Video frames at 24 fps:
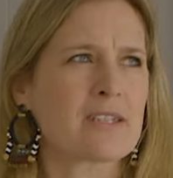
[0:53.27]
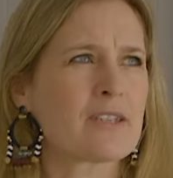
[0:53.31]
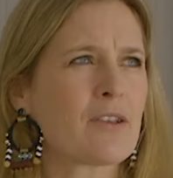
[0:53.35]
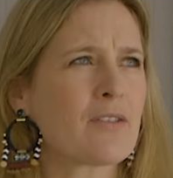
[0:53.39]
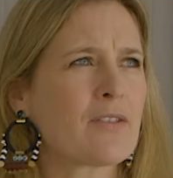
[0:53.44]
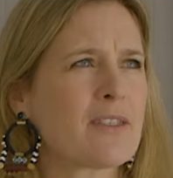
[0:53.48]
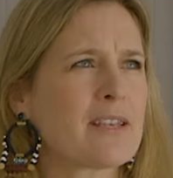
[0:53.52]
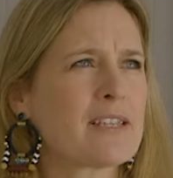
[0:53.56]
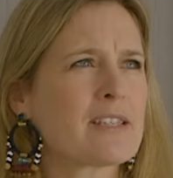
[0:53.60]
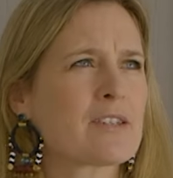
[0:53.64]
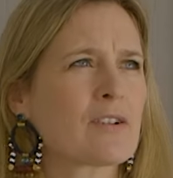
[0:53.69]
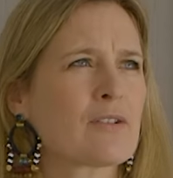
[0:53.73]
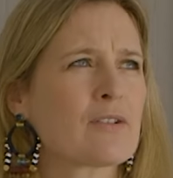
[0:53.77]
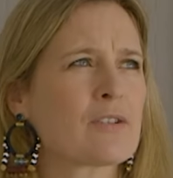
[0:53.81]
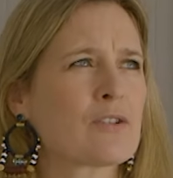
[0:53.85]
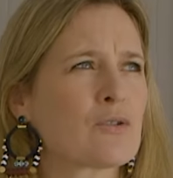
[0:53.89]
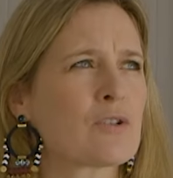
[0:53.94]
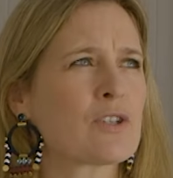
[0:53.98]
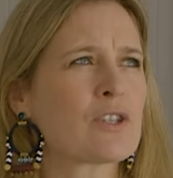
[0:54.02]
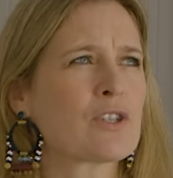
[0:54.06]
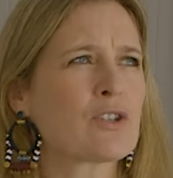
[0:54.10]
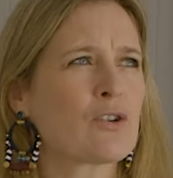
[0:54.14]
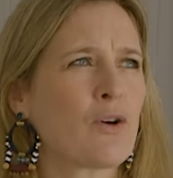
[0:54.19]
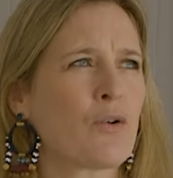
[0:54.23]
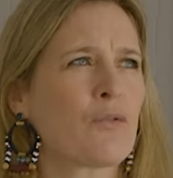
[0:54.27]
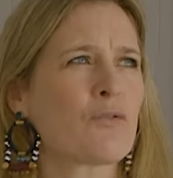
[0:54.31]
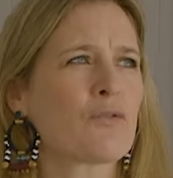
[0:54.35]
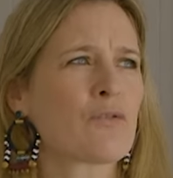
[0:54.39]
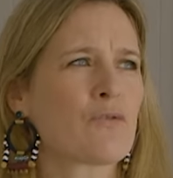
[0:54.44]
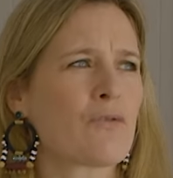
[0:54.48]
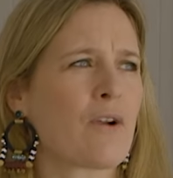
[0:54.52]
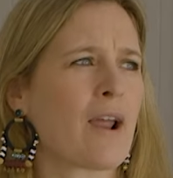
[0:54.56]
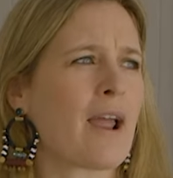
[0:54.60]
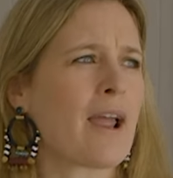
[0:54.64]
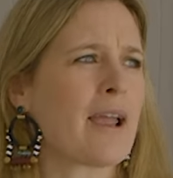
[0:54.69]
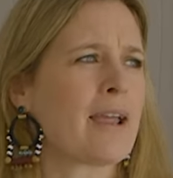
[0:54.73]
So this sort of soft
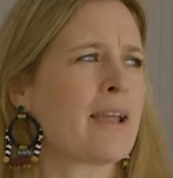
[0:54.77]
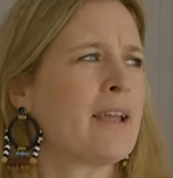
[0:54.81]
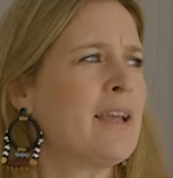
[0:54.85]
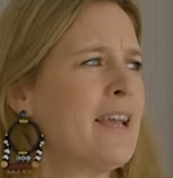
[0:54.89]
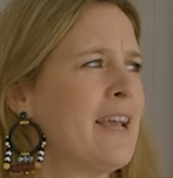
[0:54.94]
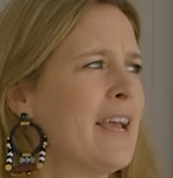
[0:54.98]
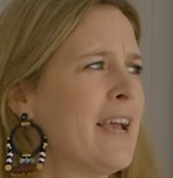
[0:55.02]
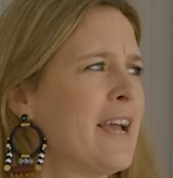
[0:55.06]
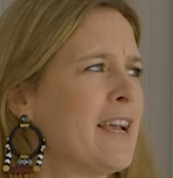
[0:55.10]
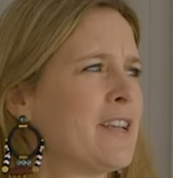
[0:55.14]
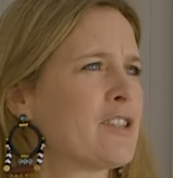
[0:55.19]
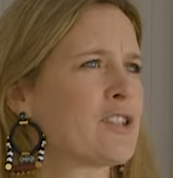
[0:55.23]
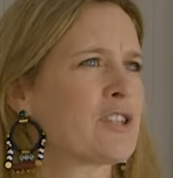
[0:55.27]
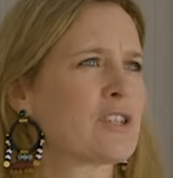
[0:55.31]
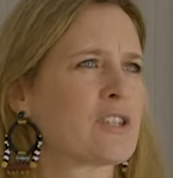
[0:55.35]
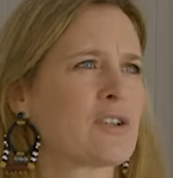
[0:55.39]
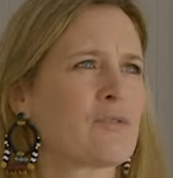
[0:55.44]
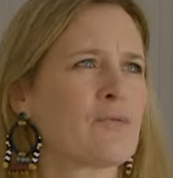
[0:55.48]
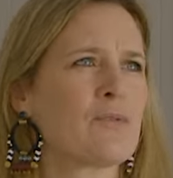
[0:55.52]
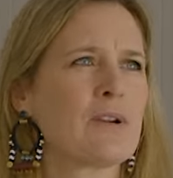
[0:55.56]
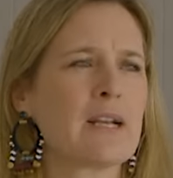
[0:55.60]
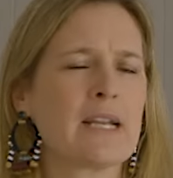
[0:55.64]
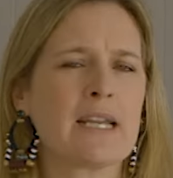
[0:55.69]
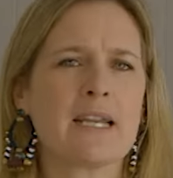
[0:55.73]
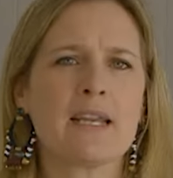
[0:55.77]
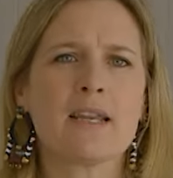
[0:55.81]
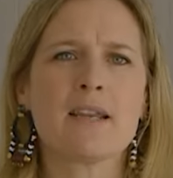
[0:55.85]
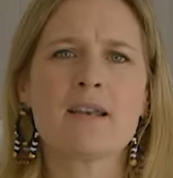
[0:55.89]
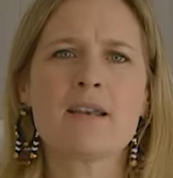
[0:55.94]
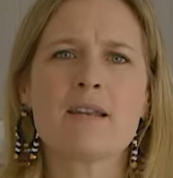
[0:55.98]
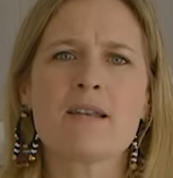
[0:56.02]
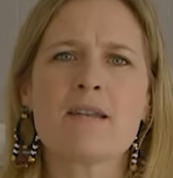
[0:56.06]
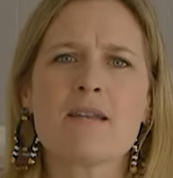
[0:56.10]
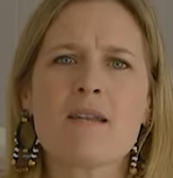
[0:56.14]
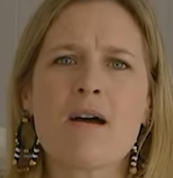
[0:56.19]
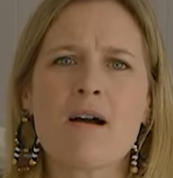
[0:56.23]
grey is just a really
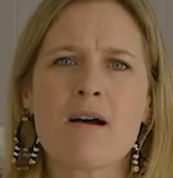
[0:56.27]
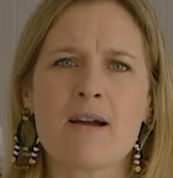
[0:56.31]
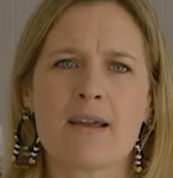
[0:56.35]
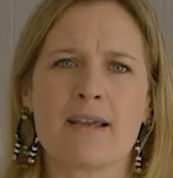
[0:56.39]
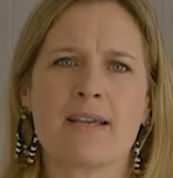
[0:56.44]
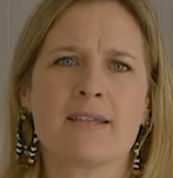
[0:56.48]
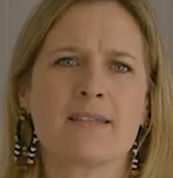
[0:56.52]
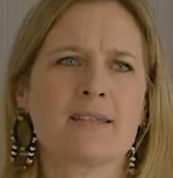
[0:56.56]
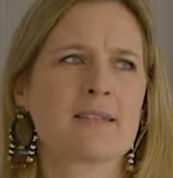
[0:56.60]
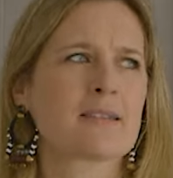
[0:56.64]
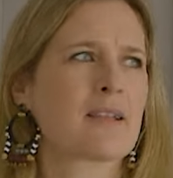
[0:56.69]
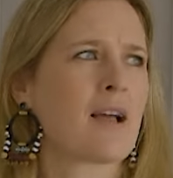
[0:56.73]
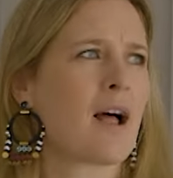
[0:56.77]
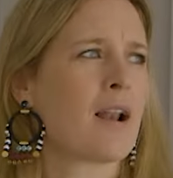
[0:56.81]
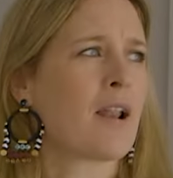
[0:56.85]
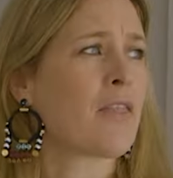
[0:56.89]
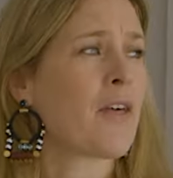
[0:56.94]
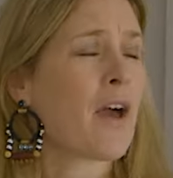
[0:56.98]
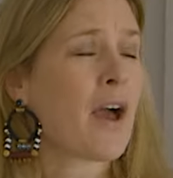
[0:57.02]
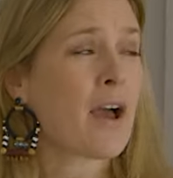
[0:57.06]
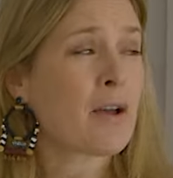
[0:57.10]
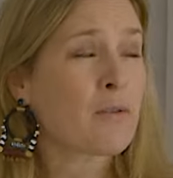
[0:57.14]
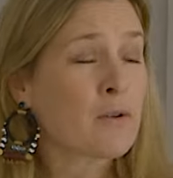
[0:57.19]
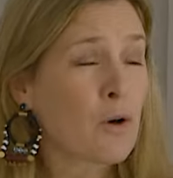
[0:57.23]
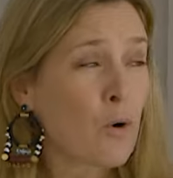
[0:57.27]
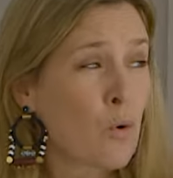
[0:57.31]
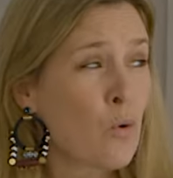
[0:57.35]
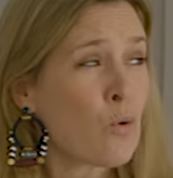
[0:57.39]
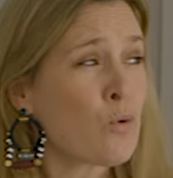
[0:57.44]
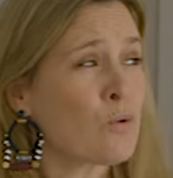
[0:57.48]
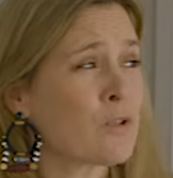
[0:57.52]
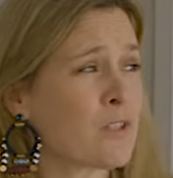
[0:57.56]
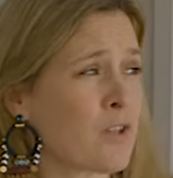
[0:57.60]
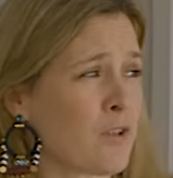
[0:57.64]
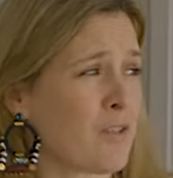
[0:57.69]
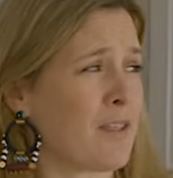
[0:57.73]
nice colour that I
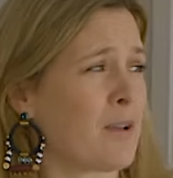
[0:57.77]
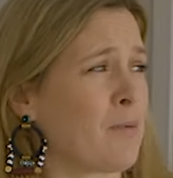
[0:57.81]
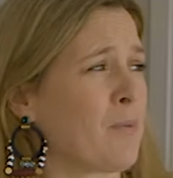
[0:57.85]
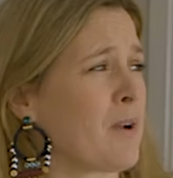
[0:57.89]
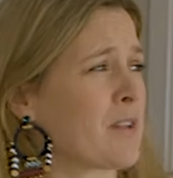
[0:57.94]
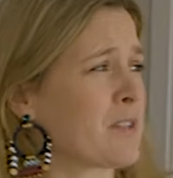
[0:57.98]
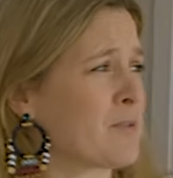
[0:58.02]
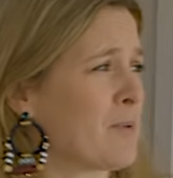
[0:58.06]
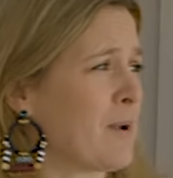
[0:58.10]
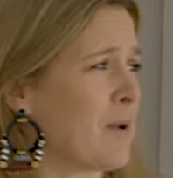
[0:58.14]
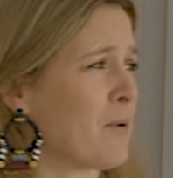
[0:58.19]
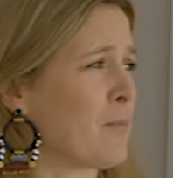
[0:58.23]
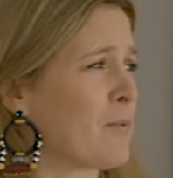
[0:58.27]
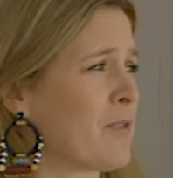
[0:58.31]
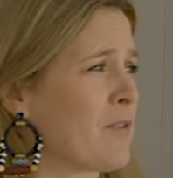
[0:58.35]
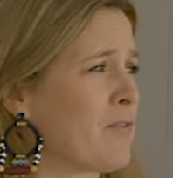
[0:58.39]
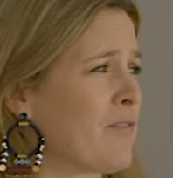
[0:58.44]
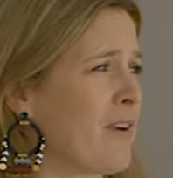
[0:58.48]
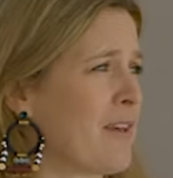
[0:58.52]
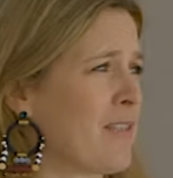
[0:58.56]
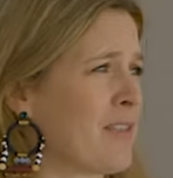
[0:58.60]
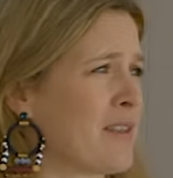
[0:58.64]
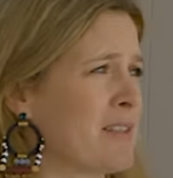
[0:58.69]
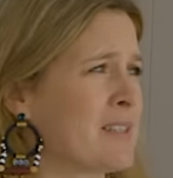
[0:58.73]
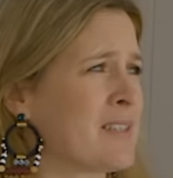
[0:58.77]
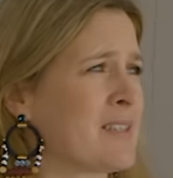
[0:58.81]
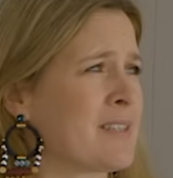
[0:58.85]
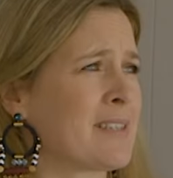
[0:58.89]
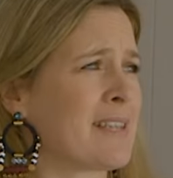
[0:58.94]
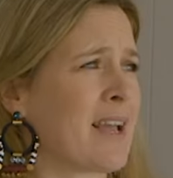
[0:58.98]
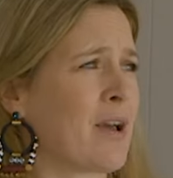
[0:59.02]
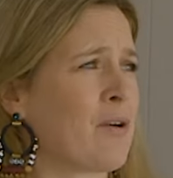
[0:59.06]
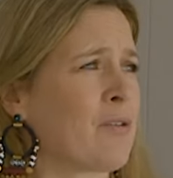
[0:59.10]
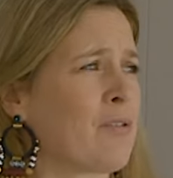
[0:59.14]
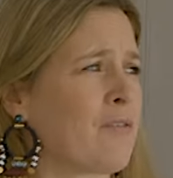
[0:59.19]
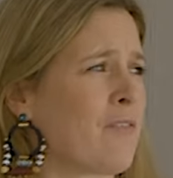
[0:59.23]
also think works well with the fact that this is
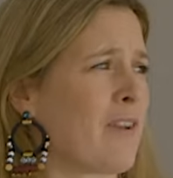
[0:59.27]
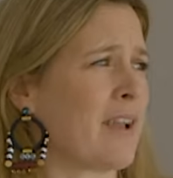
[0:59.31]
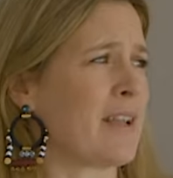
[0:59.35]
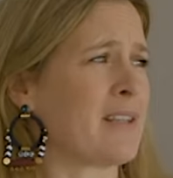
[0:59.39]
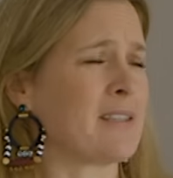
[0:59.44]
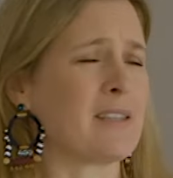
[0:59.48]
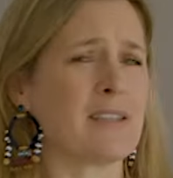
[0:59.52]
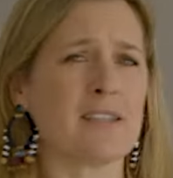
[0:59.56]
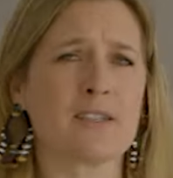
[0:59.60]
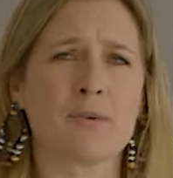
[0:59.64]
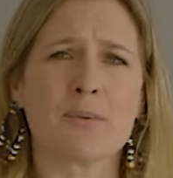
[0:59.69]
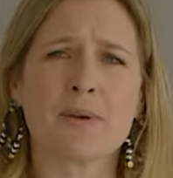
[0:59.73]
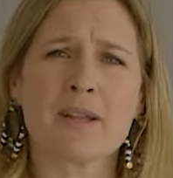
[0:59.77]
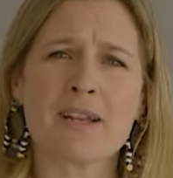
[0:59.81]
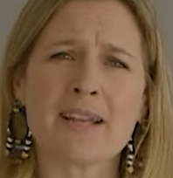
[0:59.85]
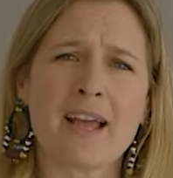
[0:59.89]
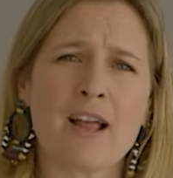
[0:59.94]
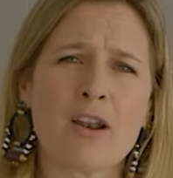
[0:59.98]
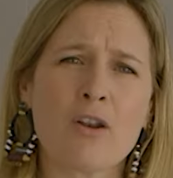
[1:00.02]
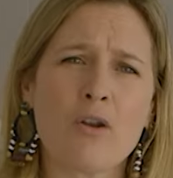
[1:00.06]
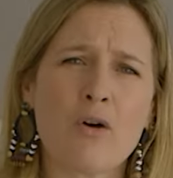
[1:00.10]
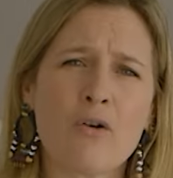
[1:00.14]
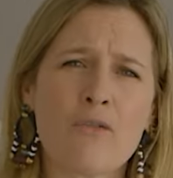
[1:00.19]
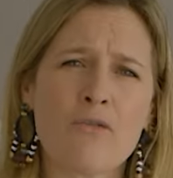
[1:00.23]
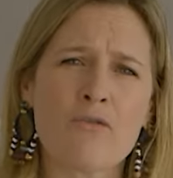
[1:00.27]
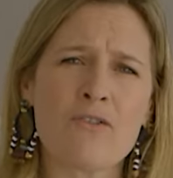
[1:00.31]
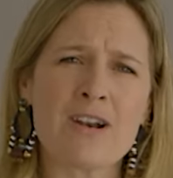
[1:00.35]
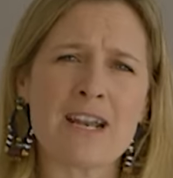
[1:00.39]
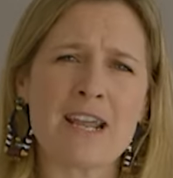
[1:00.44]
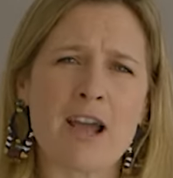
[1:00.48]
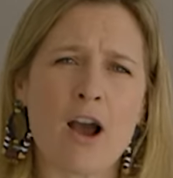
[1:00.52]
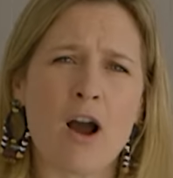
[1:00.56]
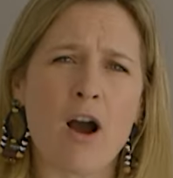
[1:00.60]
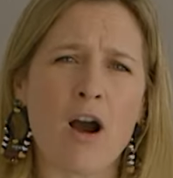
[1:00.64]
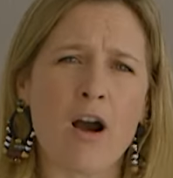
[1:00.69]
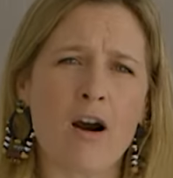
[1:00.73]
south facing. So we're going to get a lot of really
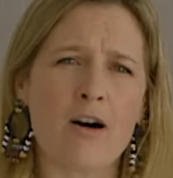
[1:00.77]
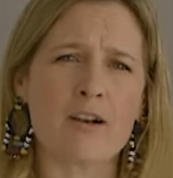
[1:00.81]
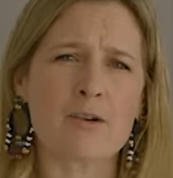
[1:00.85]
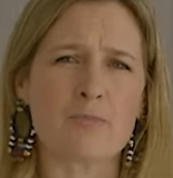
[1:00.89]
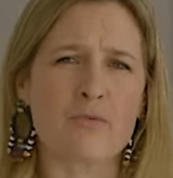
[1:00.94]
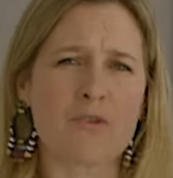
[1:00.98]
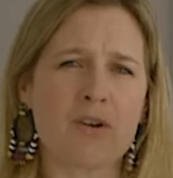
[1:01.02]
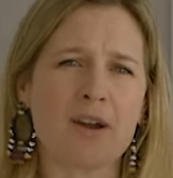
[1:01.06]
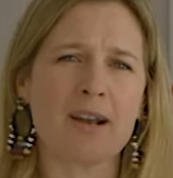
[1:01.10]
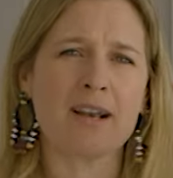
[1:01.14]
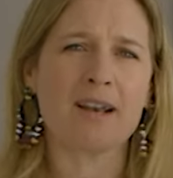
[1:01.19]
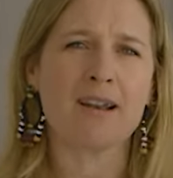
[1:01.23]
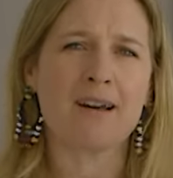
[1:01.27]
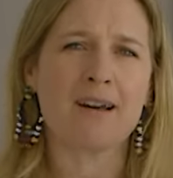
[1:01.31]
hard, bright